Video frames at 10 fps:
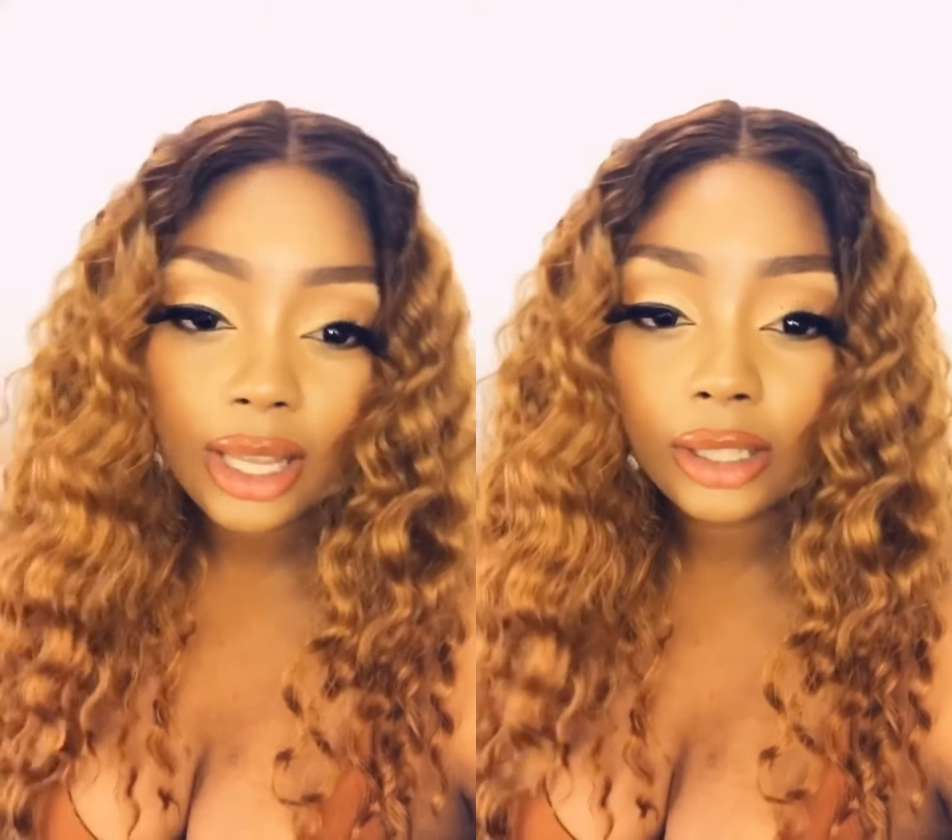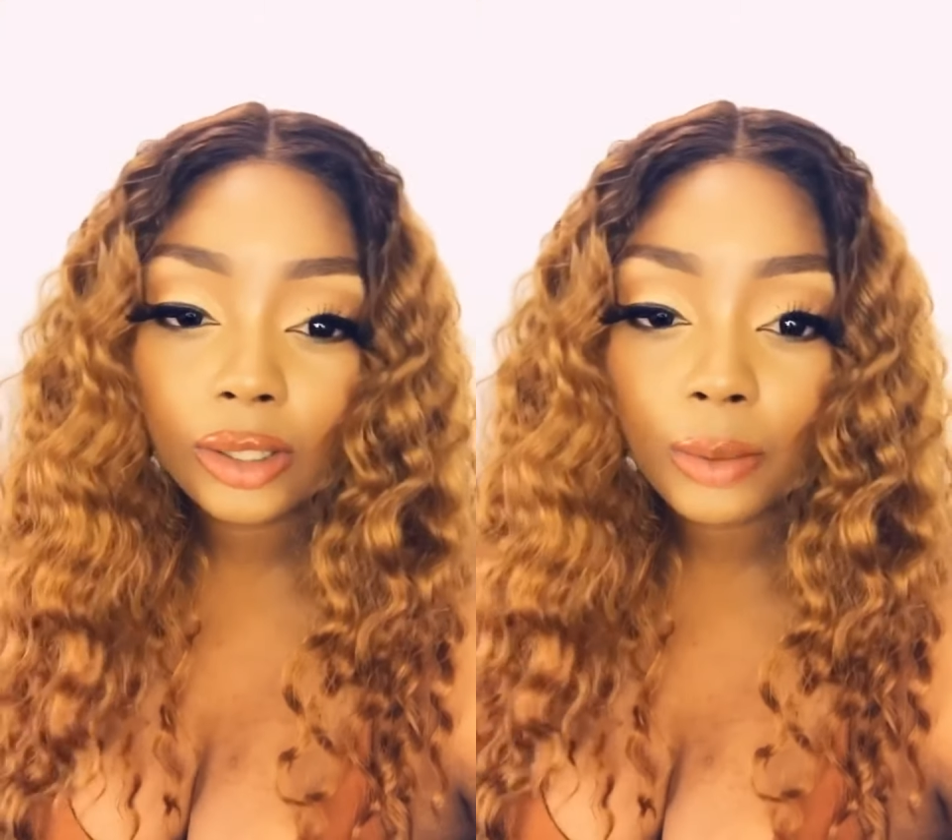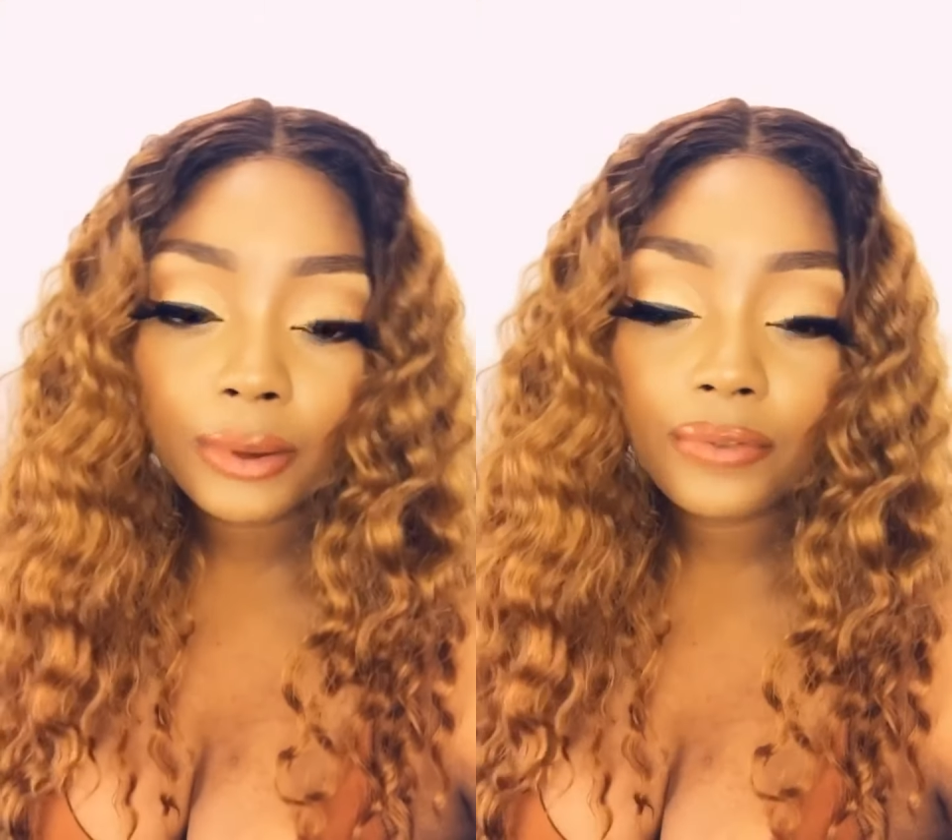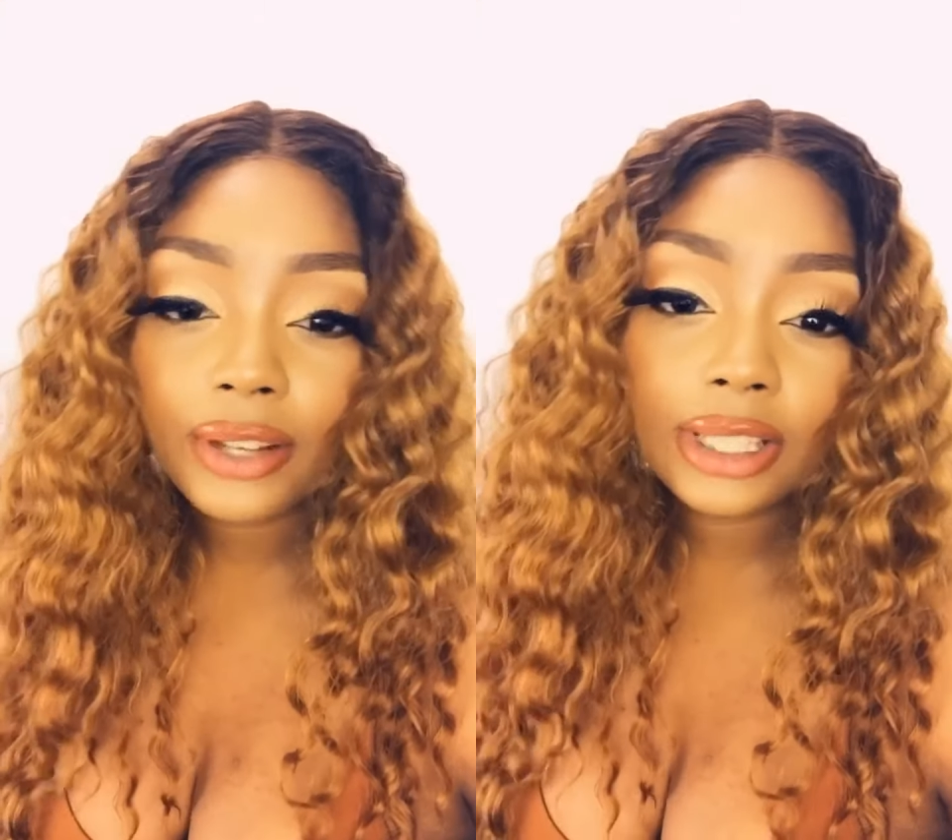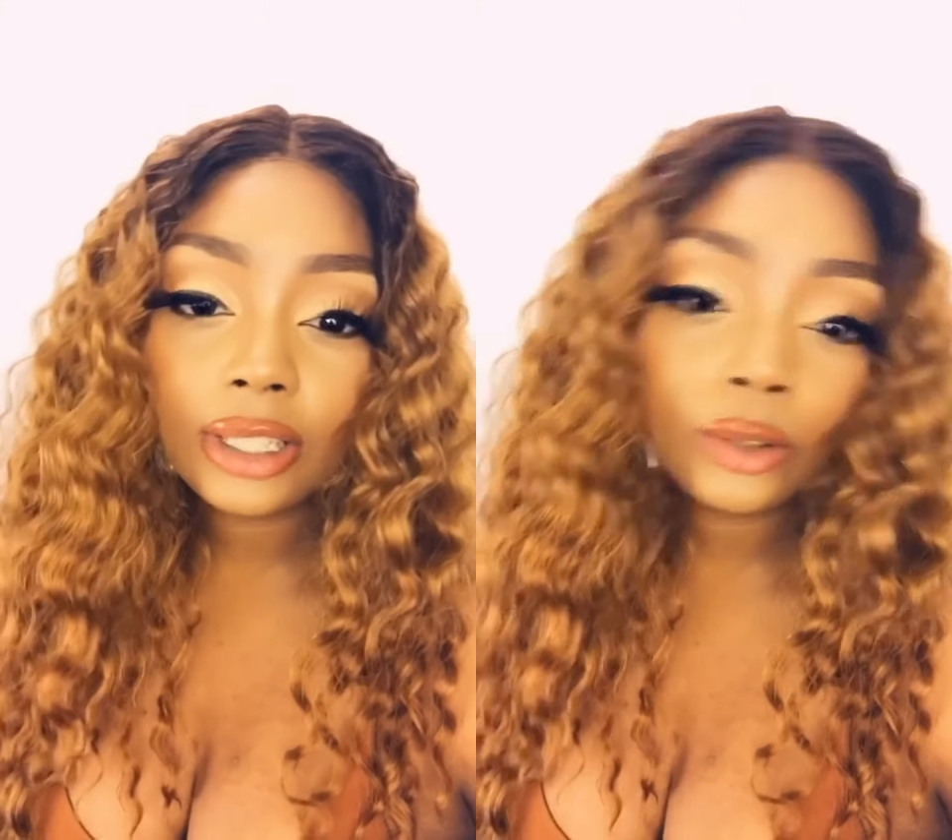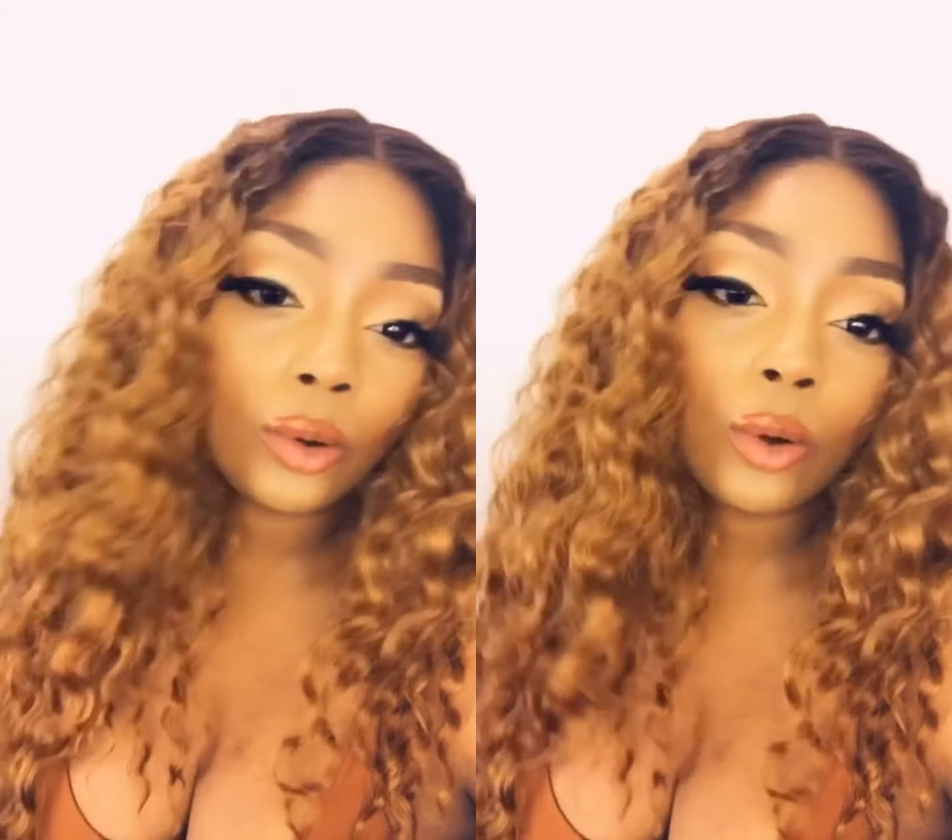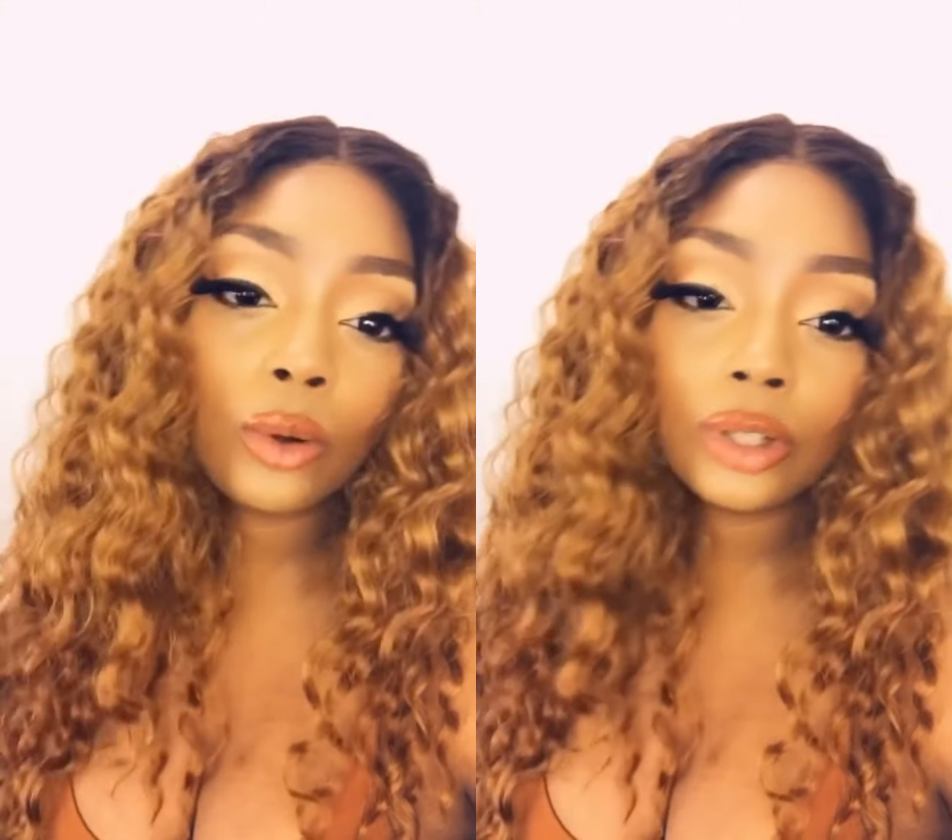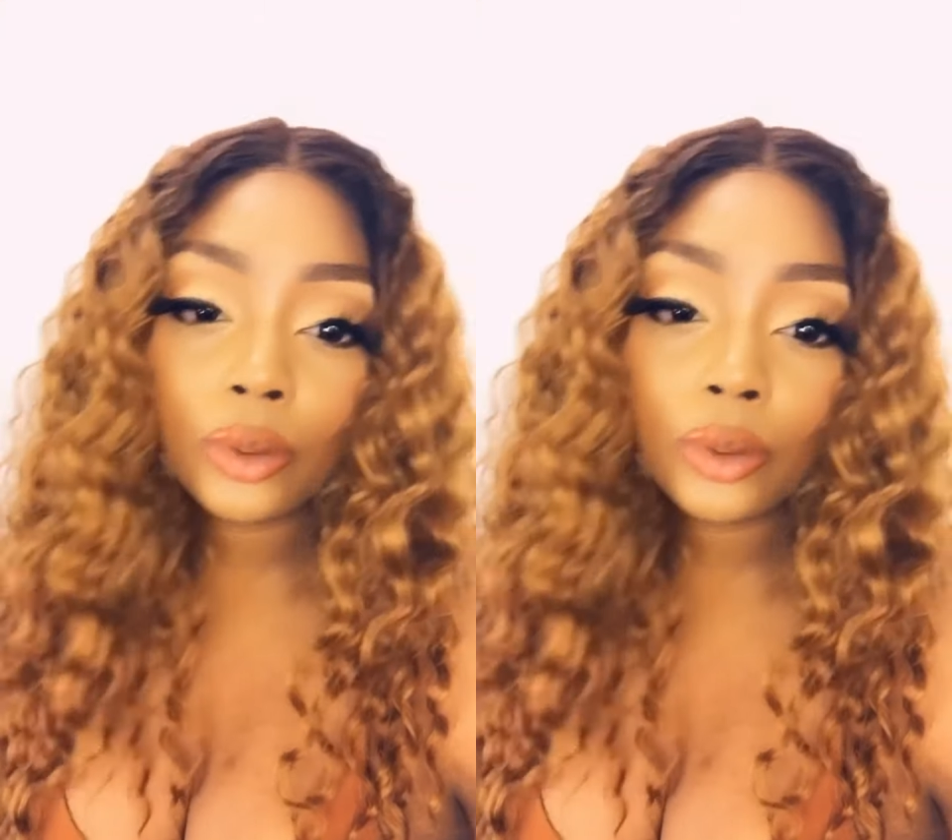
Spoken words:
little bit frizzy and a little older,